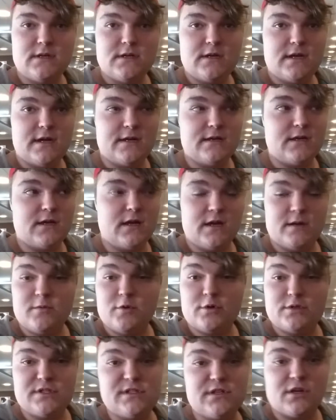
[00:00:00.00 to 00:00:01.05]
and uh, I'm
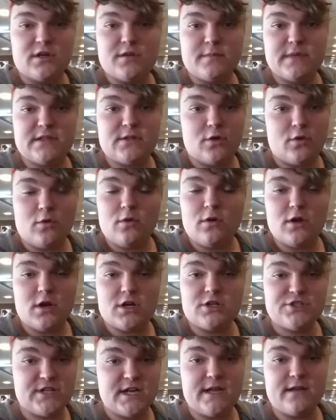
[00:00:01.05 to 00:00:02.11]
going to document the whole
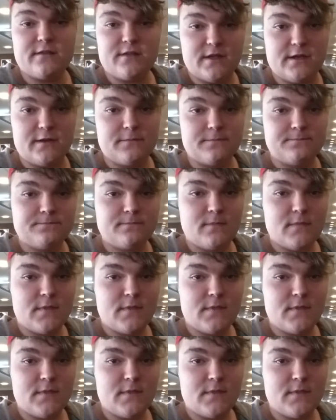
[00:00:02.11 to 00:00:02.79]
gosh dang thing,